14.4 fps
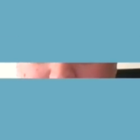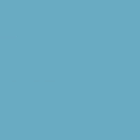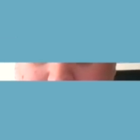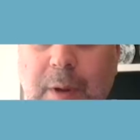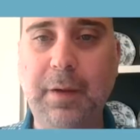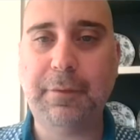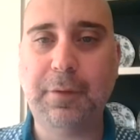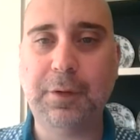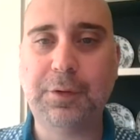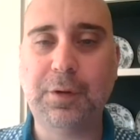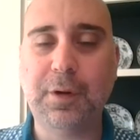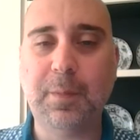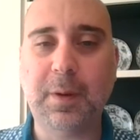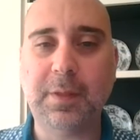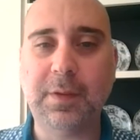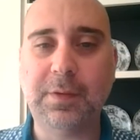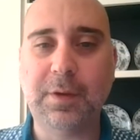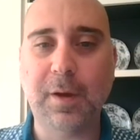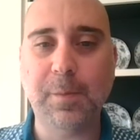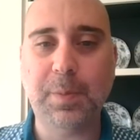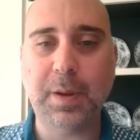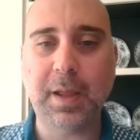When I first heard about this
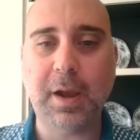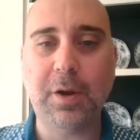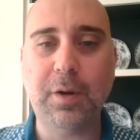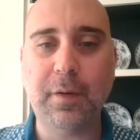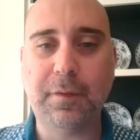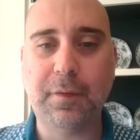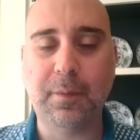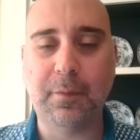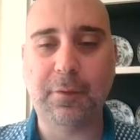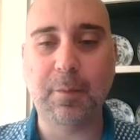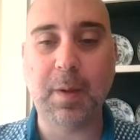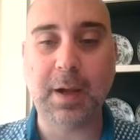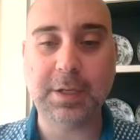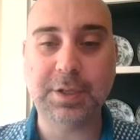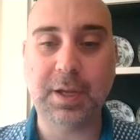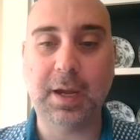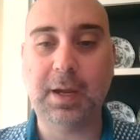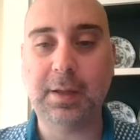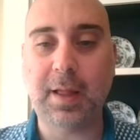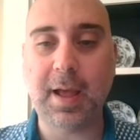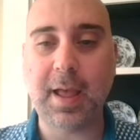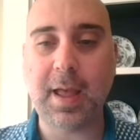company, I heard it from from actually a
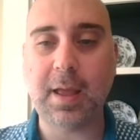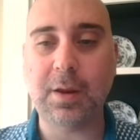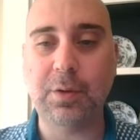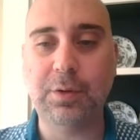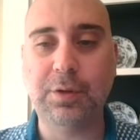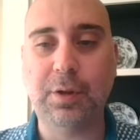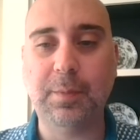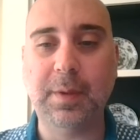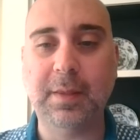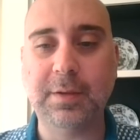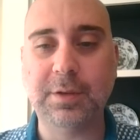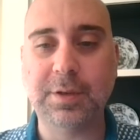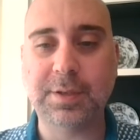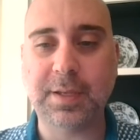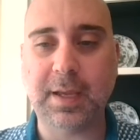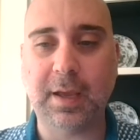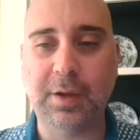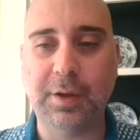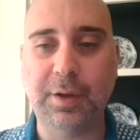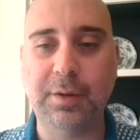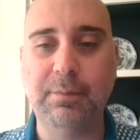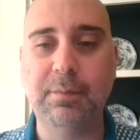client who told me this looks like a
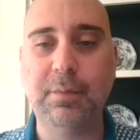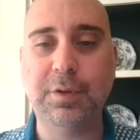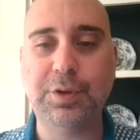good